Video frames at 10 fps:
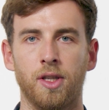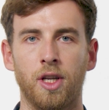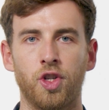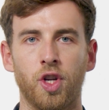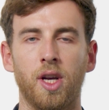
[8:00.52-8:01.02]

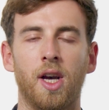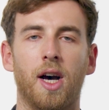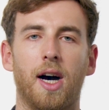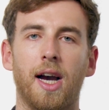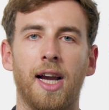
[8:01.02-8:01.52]
Ninja
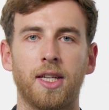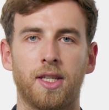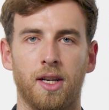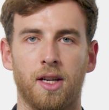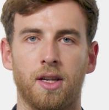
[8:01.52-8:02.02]
are
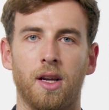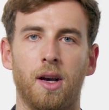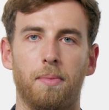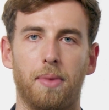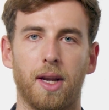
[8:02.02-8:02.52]
excellent,
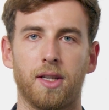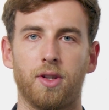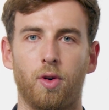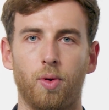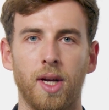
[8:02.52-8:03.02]
but as
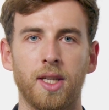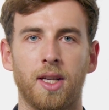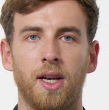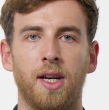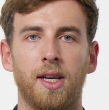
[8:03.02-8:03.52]

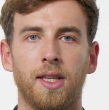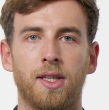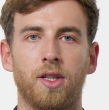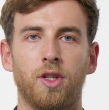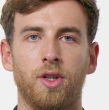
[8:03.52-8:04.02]
always,
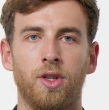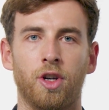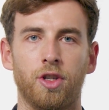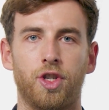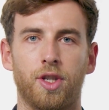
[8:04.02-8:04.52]
it's
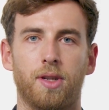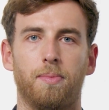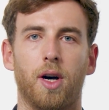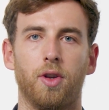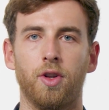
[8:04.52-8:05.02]
not just
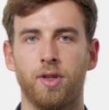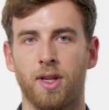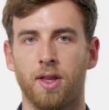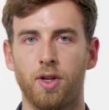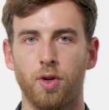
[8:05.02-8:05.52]
about
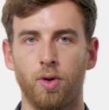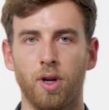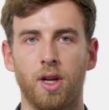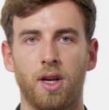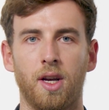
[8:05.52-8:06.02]
using the
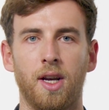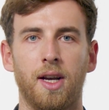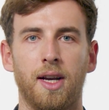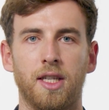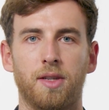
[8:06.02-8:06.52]
tool,
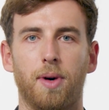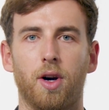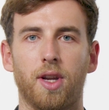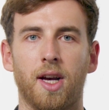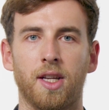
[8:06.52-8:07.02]
it's
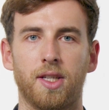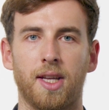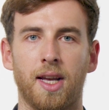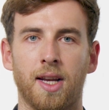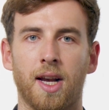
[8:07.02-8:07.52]
about
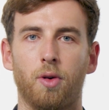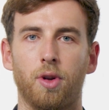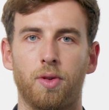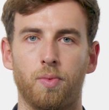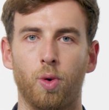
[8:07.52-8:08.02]
understanding how
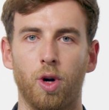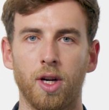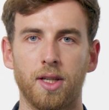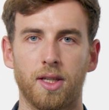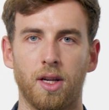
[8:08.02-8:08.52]
it
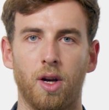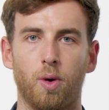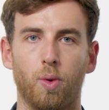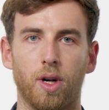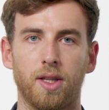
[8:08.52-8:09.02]
works,
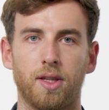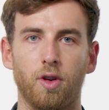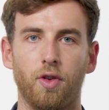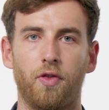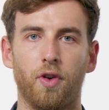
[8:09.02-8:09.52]
what it's
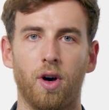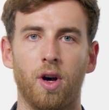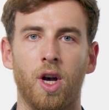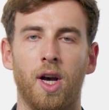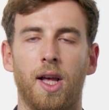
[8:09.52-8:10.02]
good
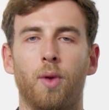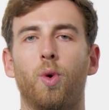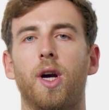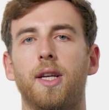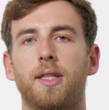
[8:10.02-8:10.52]
for, and
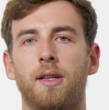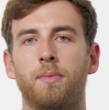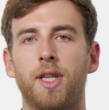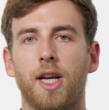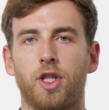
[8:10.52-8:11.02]
where its
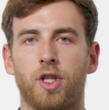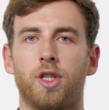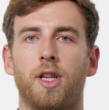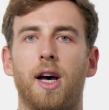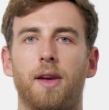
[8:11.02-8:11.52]

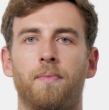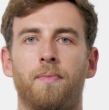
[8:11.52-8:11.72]
limitations lie.